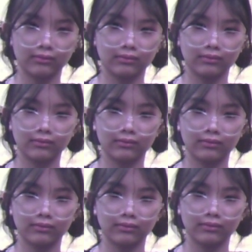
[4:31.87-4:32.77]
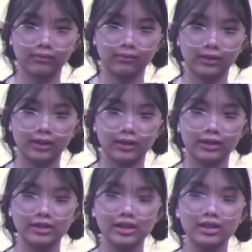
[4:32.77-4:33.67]
Um,
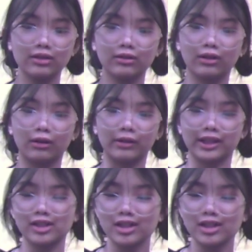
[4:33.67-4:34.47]
this is still going. This is the